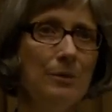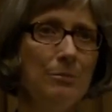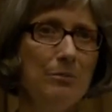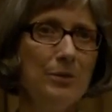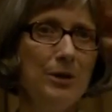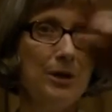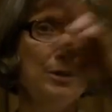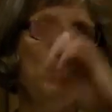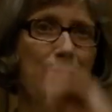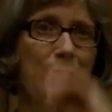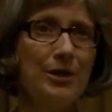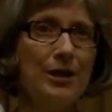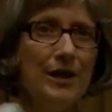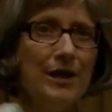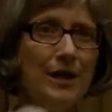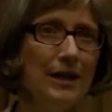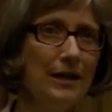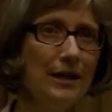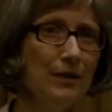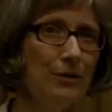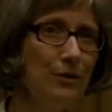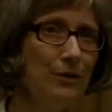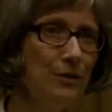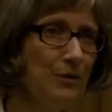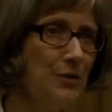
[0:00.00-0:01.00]
Barbara
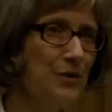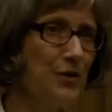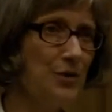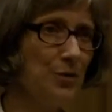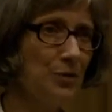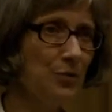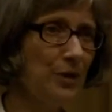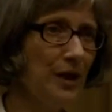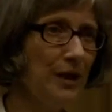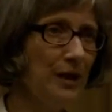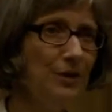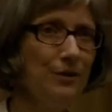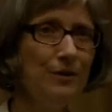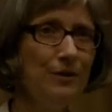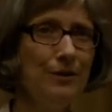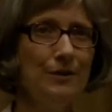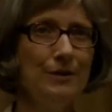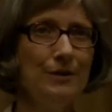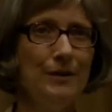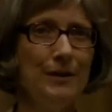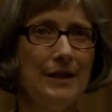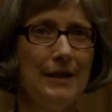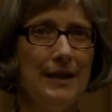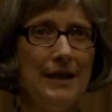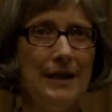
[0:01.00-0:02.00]
Kyle, who is a
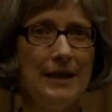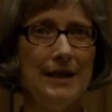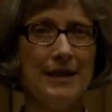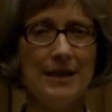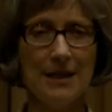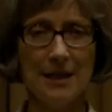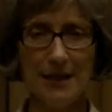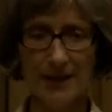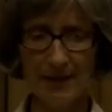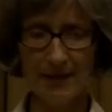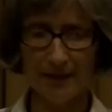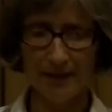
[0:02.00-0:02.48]
writer and, uh,